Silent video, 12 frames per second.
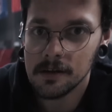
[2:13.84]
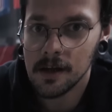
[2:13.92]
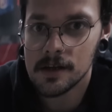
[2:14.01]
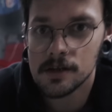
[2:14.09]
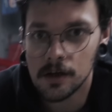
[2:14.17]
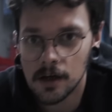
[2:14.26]

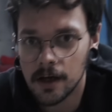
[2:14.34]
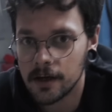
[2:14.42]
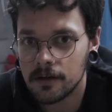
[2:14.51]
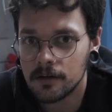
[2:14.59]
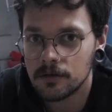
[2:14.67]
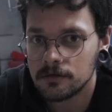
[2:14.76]
Sometimes you're like,
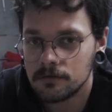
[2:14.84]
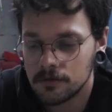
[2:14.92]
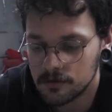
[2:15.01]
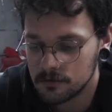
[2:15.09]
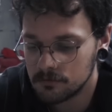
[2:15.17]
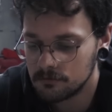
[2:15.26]
you know,
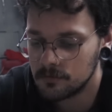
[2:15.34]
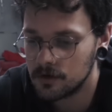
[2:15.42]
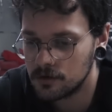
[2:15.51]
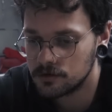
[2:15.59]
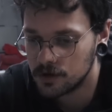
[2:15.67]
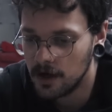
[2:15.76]

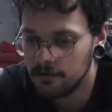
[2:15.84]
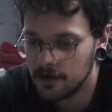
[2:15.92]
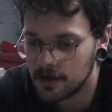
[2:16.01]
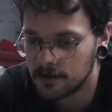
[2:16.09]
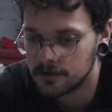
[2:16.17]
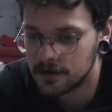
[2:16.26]
you're driving and